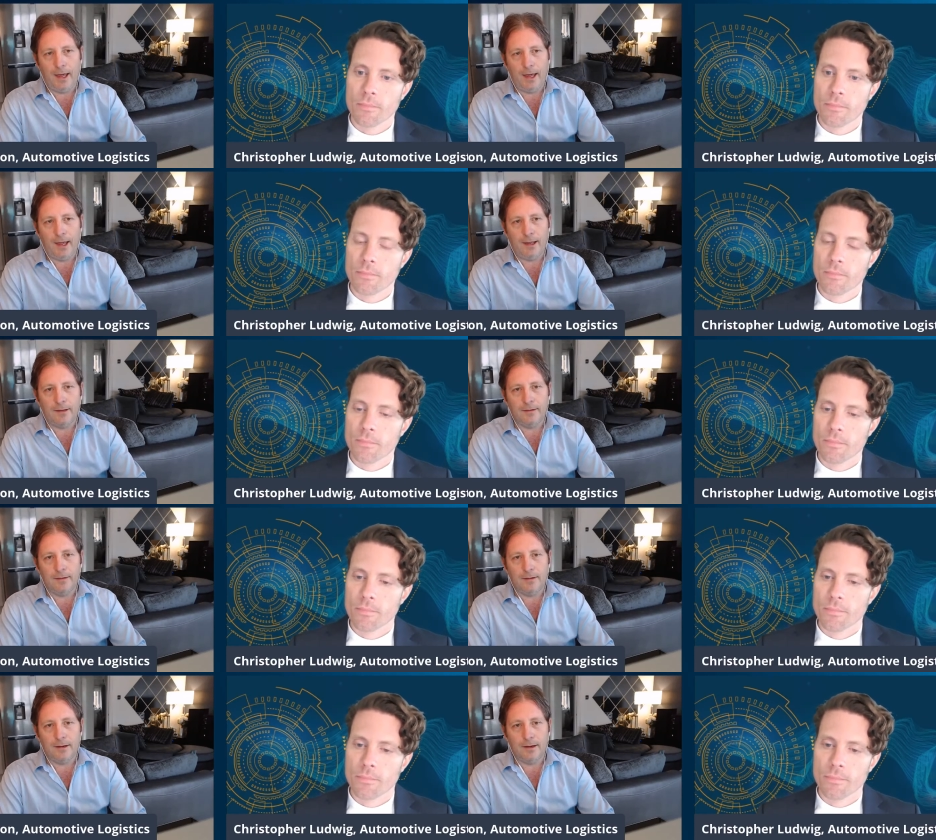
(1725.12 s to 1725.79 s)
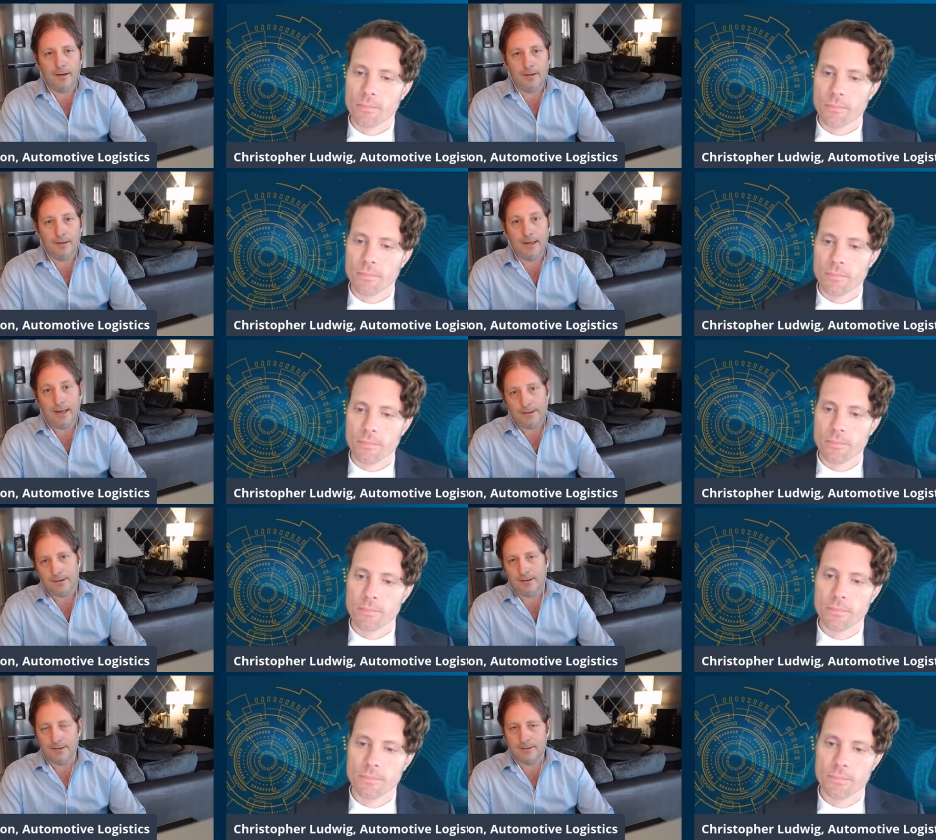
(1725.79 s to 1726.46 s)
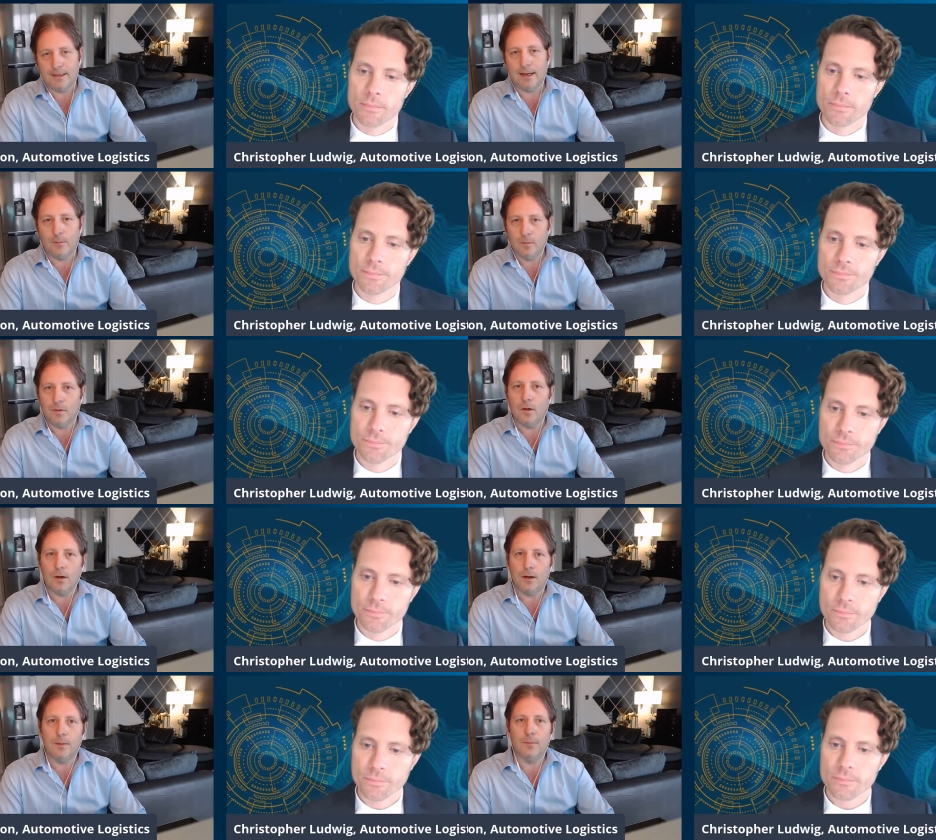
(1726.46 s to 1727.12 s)
Speaker 1: And uh, yet at the
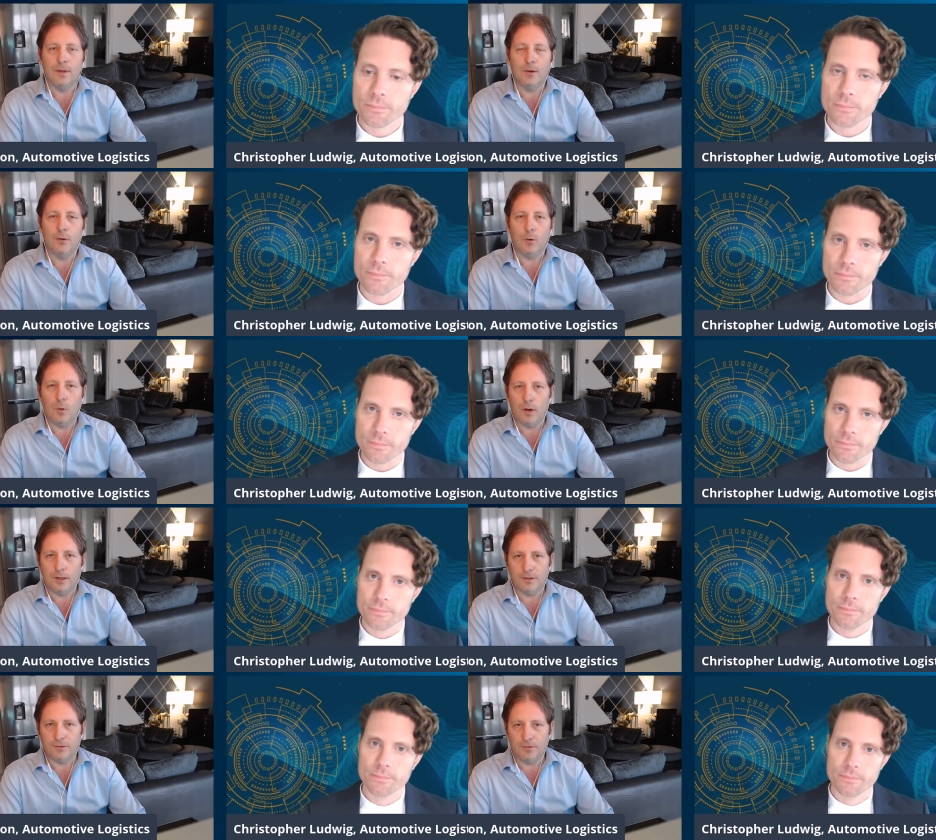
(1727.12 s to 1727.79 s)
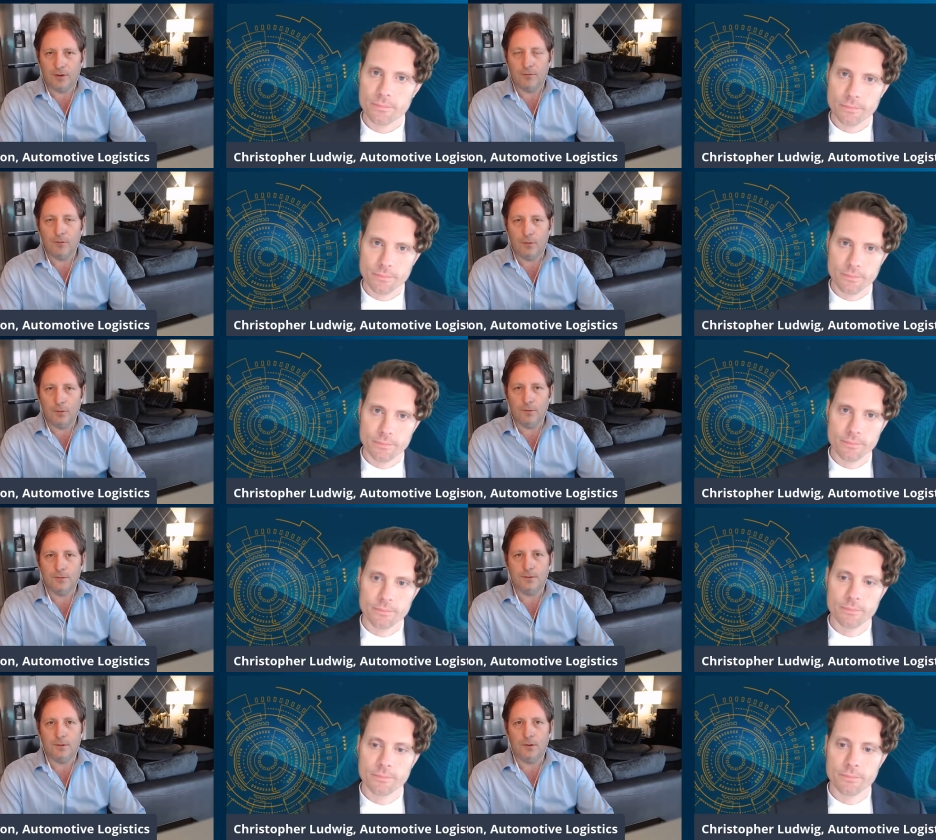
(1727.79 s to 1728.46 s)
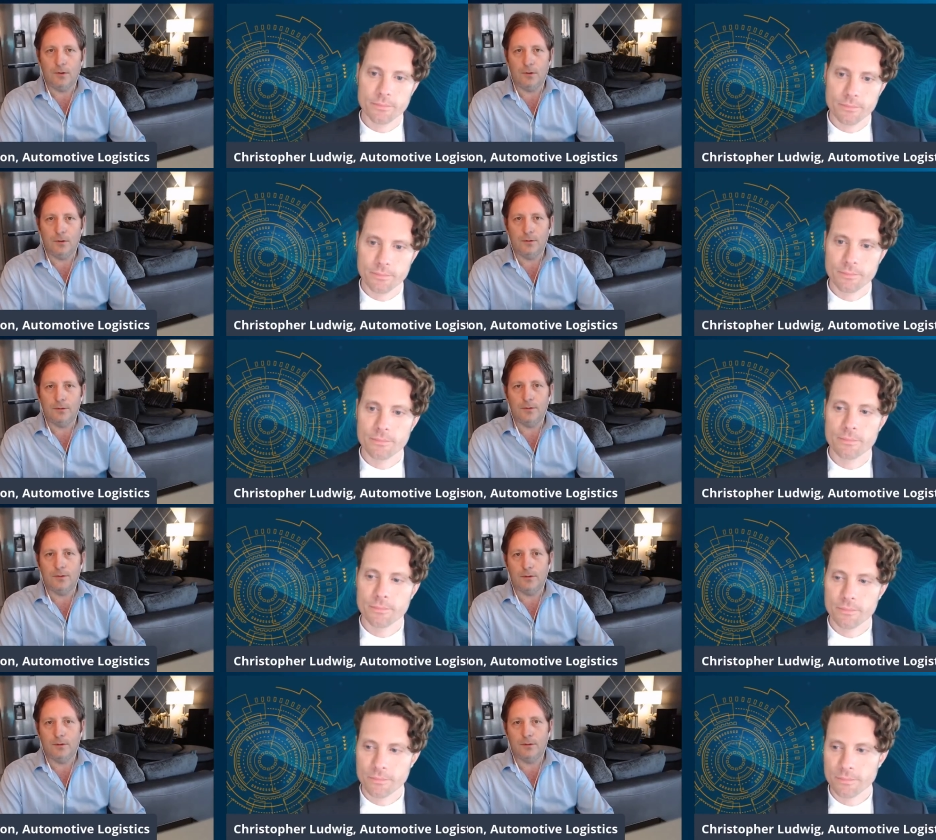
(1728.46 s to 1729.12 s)
same time, there are quite strict rules
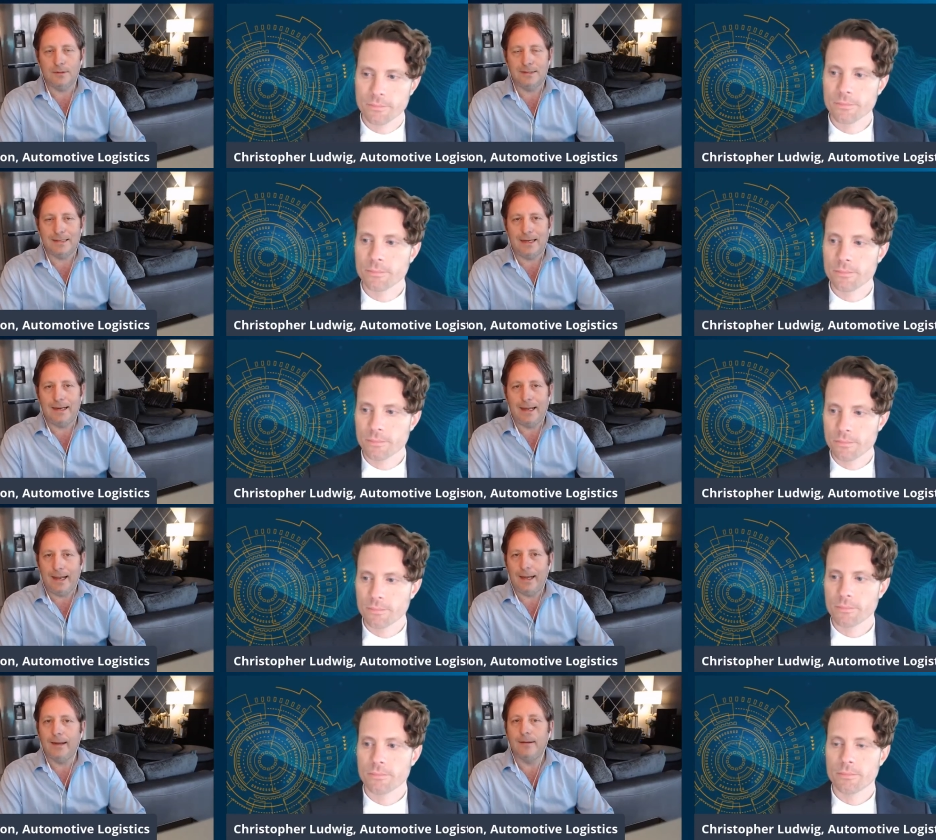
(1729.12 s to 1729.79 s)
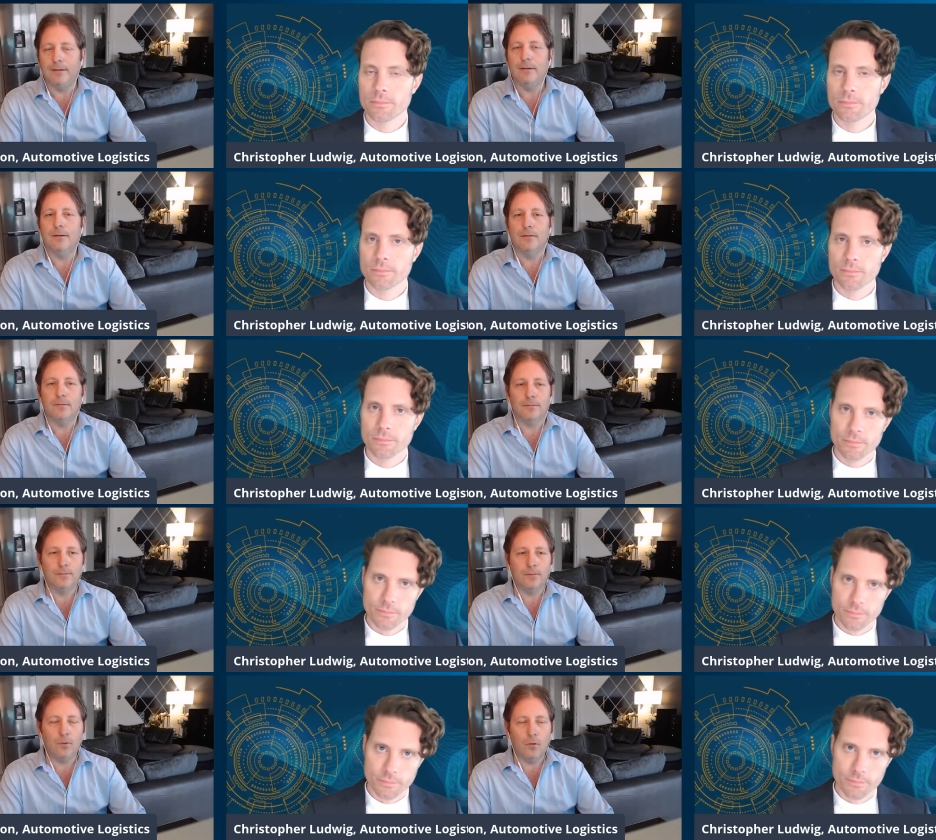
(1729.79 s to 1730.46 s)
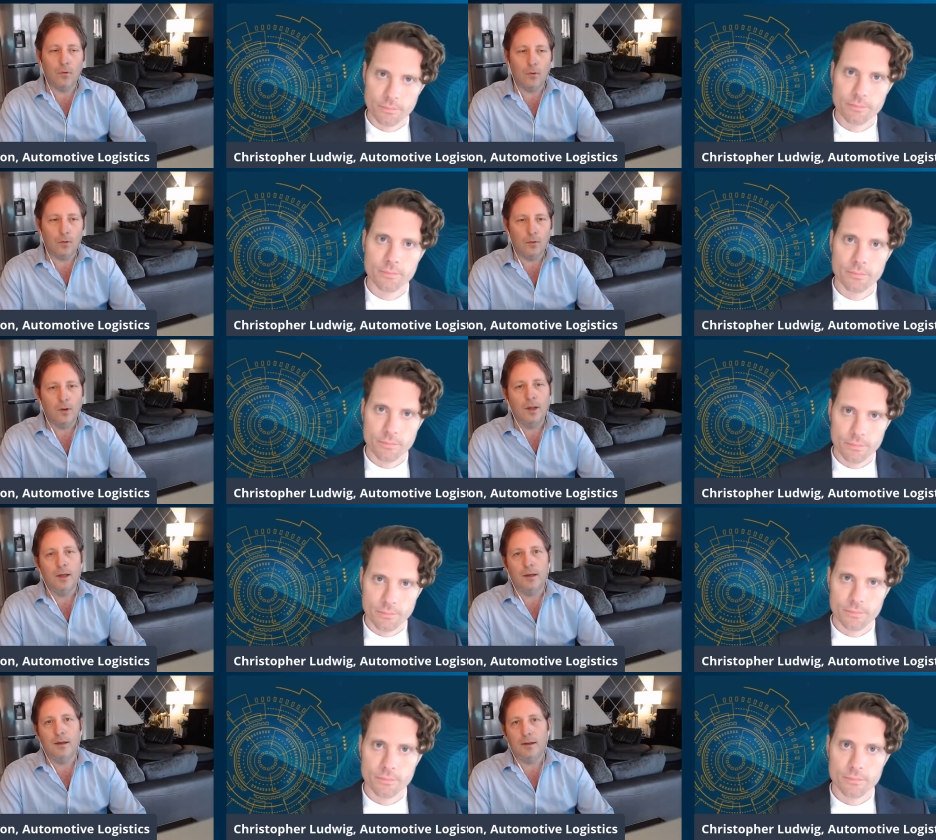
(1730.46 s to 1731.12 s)
on, on state aid for,